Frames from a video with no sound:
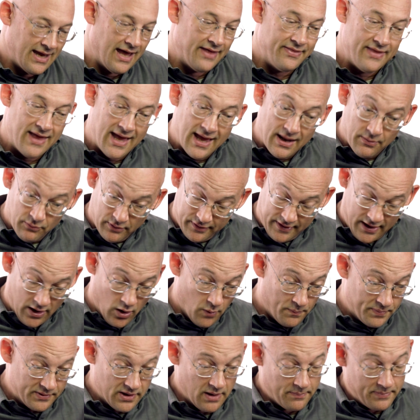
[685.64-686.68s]
And then when they
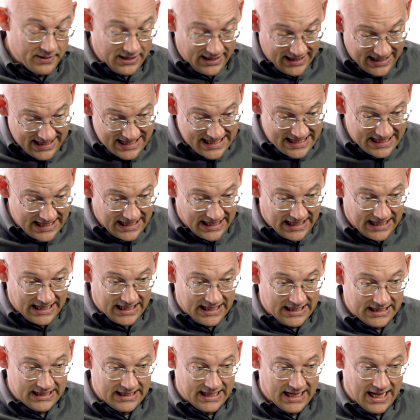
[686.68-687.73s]
opened up in
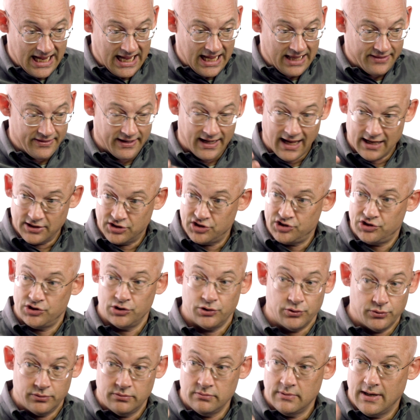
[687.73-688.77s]
India, uh, they got
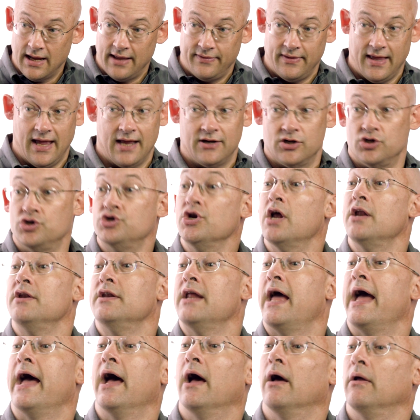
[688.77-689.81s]
sued and they had to
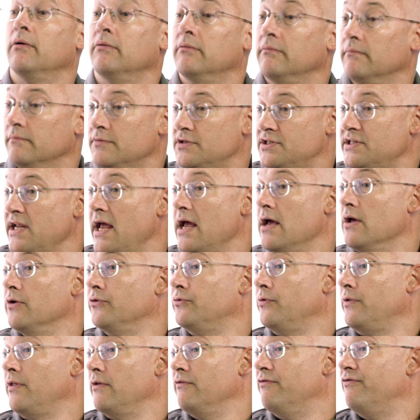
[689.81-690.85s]
shut down
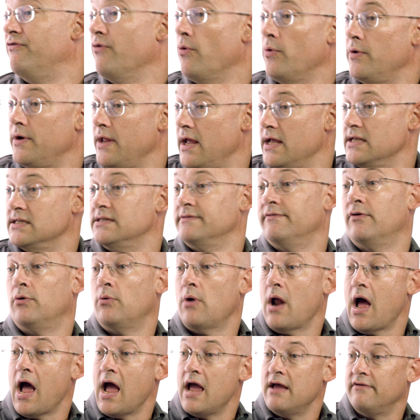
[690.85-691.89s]
sales within four days of
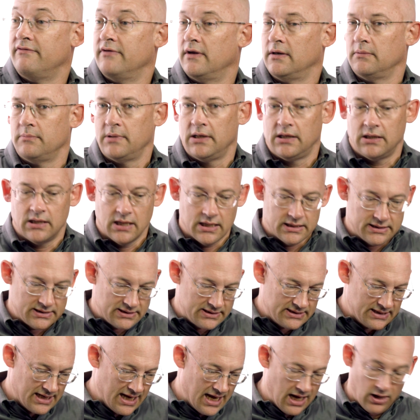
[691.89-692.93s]
arriving
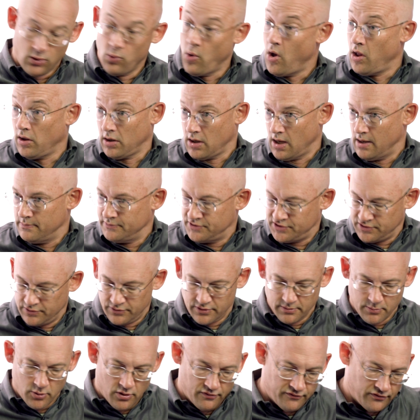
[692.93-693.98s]
because uh, Qualcomm
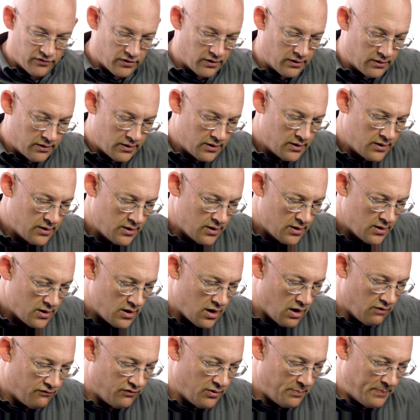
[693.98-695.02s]
sued them over a,
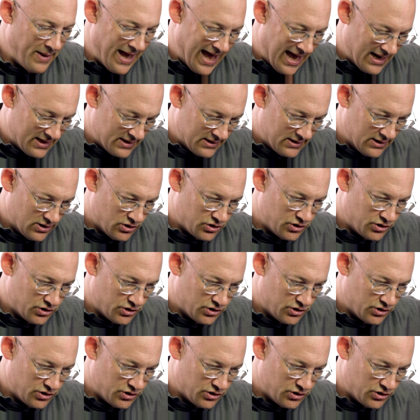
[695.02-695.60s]
over a patent